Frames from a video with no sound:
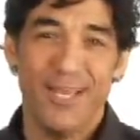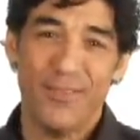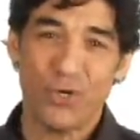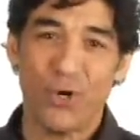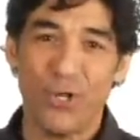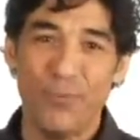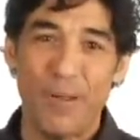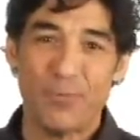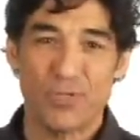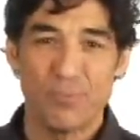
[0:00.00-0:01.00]
And the
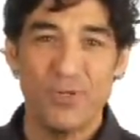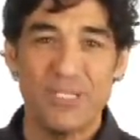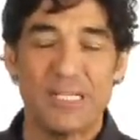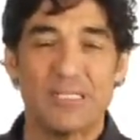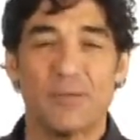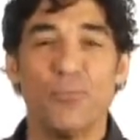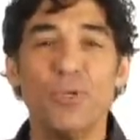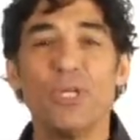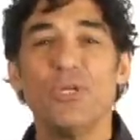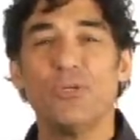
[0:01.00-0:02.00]
Curlinterrupted Smoothing System
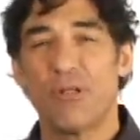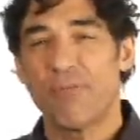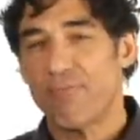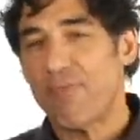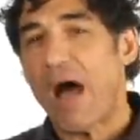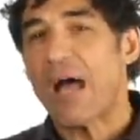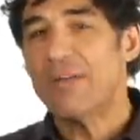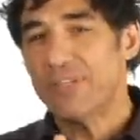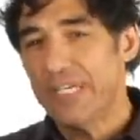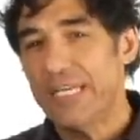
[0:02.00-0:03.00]
really uses
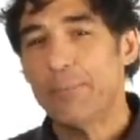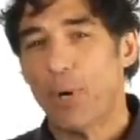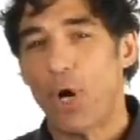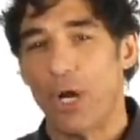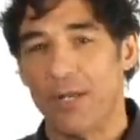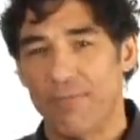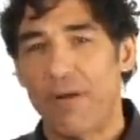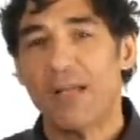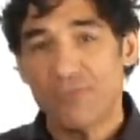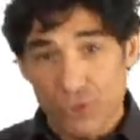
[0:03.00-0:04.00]
5 key parts,
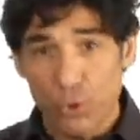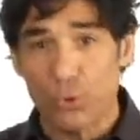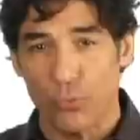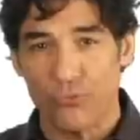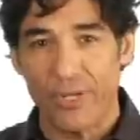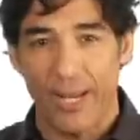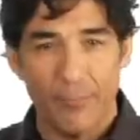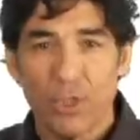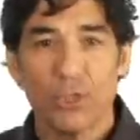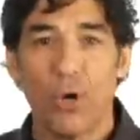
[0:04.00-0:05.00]
5 tools. And
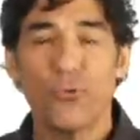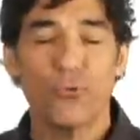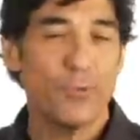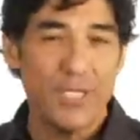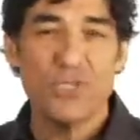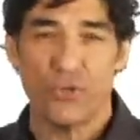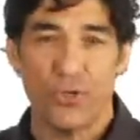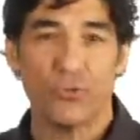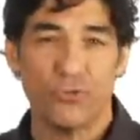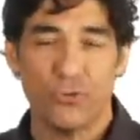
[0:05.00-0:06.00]
I'm going to go through each of
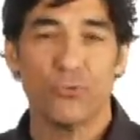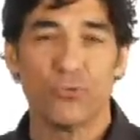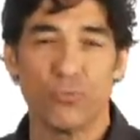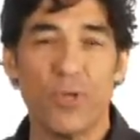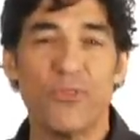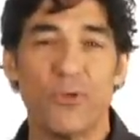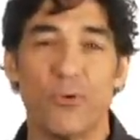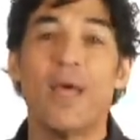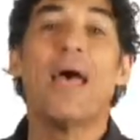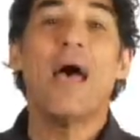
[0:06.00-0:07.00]
those tools with
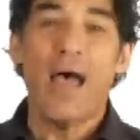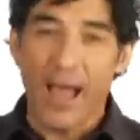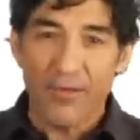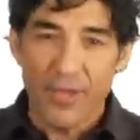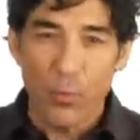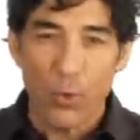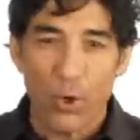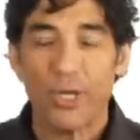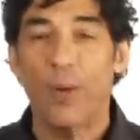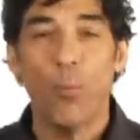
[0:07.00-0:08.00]
you, how they
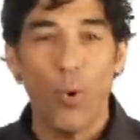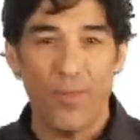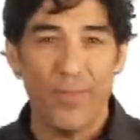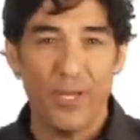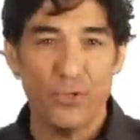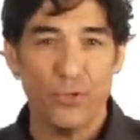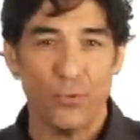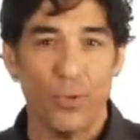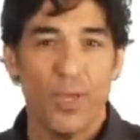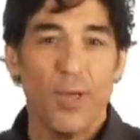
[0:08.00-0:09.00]
work and what they
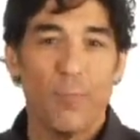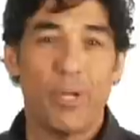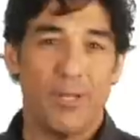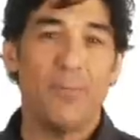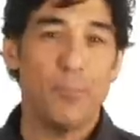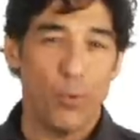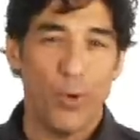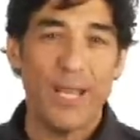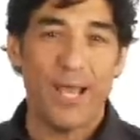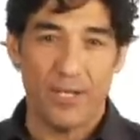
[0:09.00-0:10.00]
do. But let me
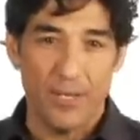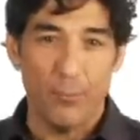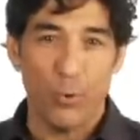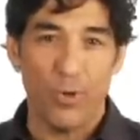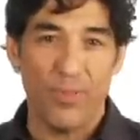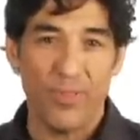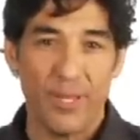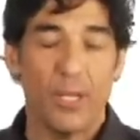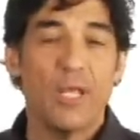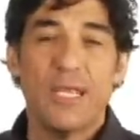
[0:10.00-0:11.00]
point out an important
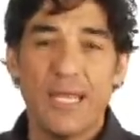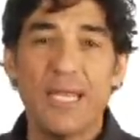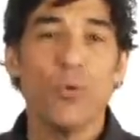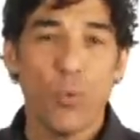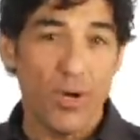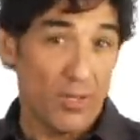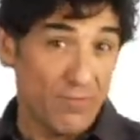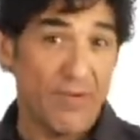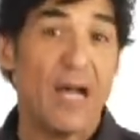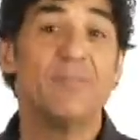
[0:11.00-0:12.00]
thing. Any one of the
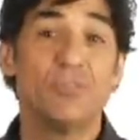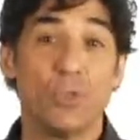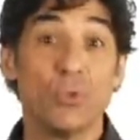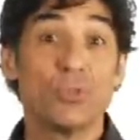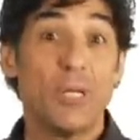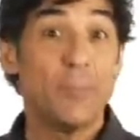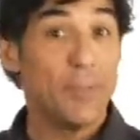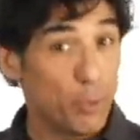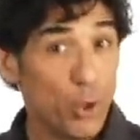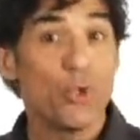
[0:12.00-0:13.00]
5 tools can be
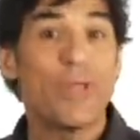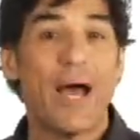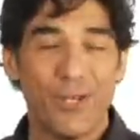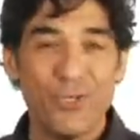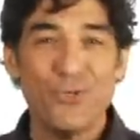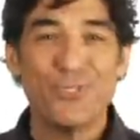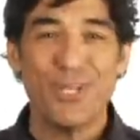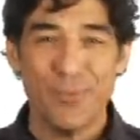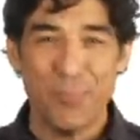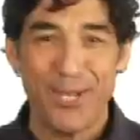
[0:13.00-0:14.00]
pulled out and used
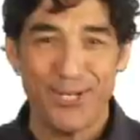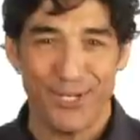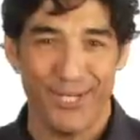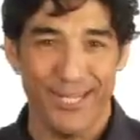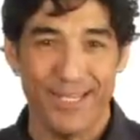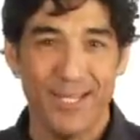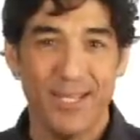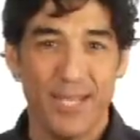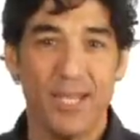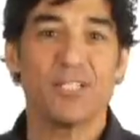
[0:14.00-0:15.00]
independently
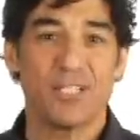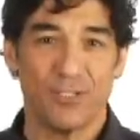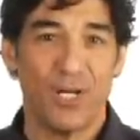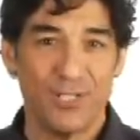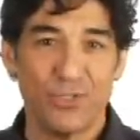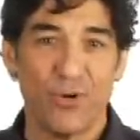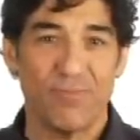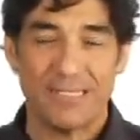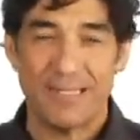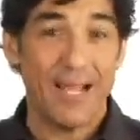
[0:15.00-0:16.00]
in a salon
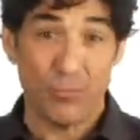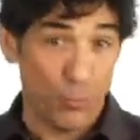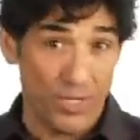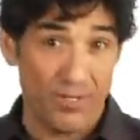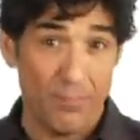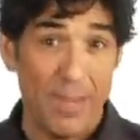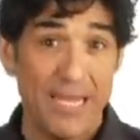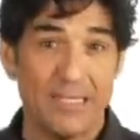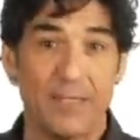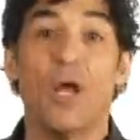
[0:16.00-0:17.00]
service. That's what is
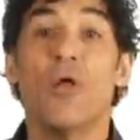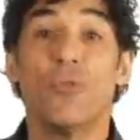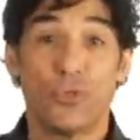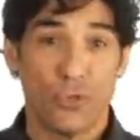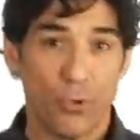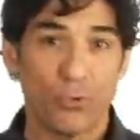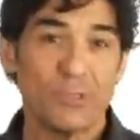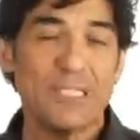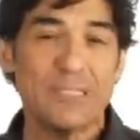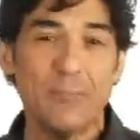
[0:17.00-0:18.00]
amazing. The total
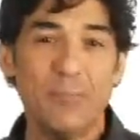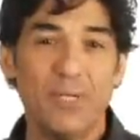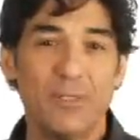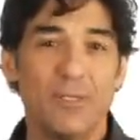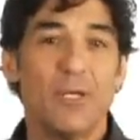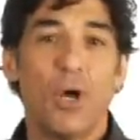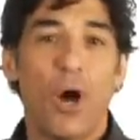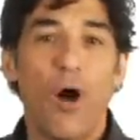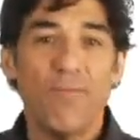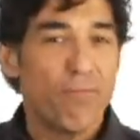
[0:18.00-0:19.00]
system,
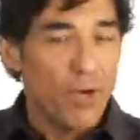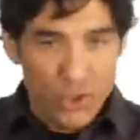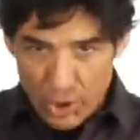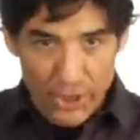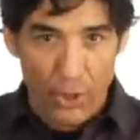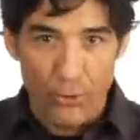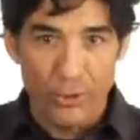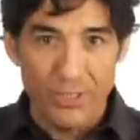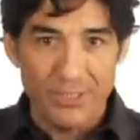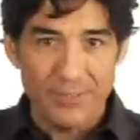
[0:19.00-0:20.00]
virtually
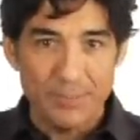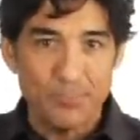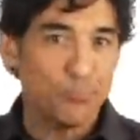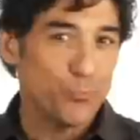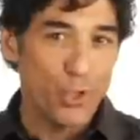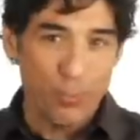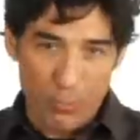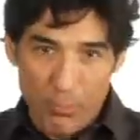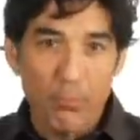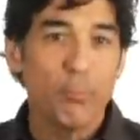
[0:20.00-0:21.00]
odorless. You
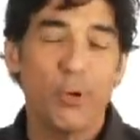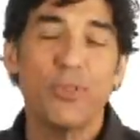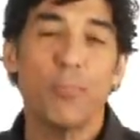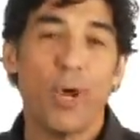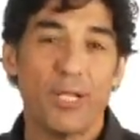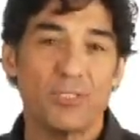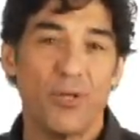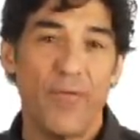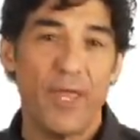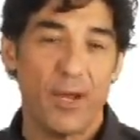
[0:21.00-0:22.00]
put the products
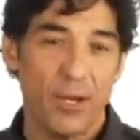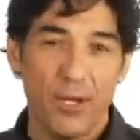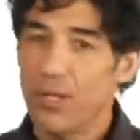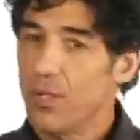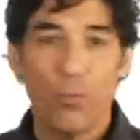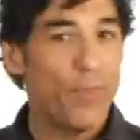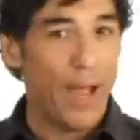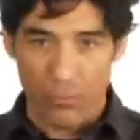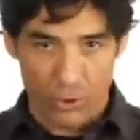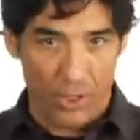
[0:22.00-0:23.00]
on the hair
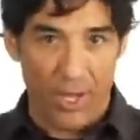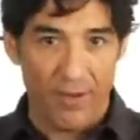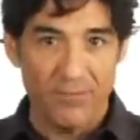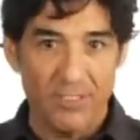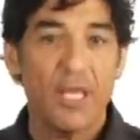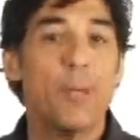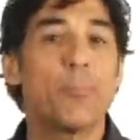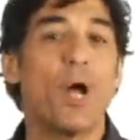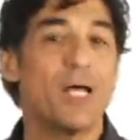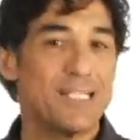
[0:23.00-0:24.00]
without gloves. It
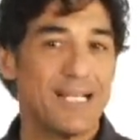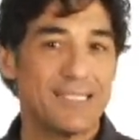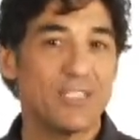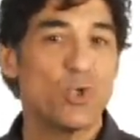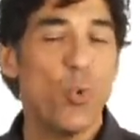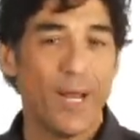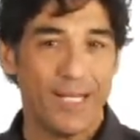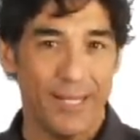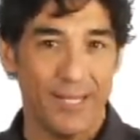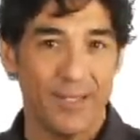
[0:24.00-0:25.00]
processes
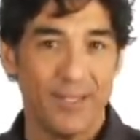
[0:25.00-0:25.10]
quickly.